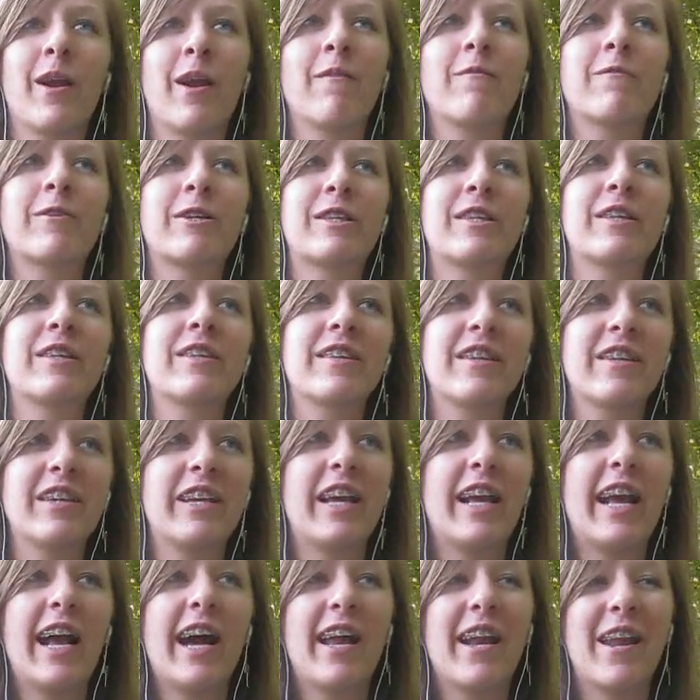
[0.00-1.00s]
ever since
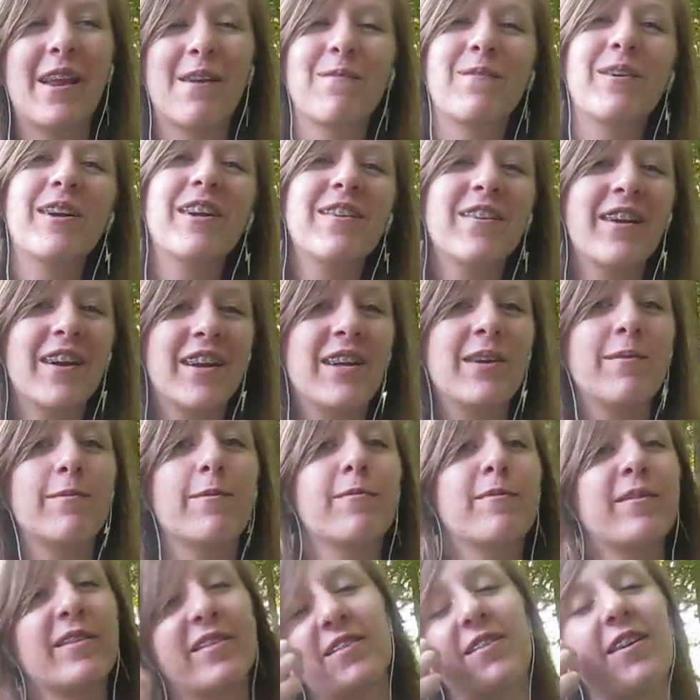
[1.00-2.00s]
LeakyCon, and I'm gonna try to keep
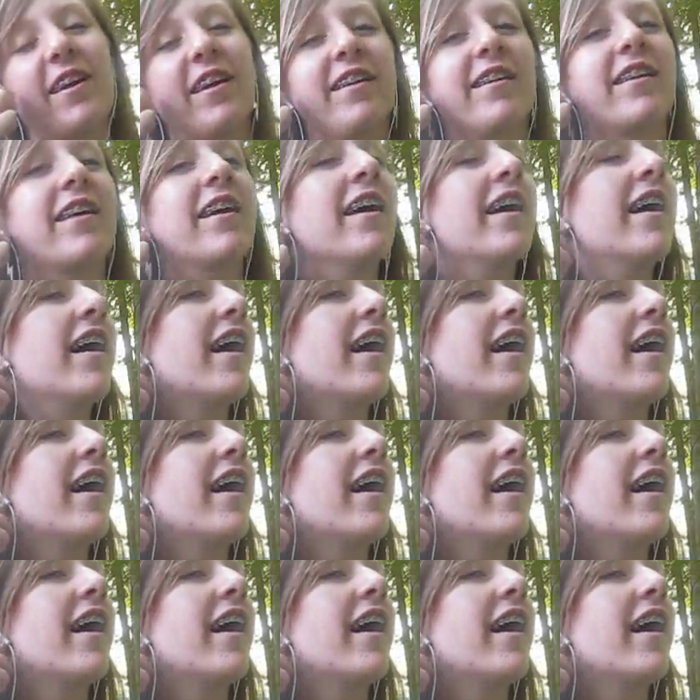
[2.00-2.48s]
up with this trend.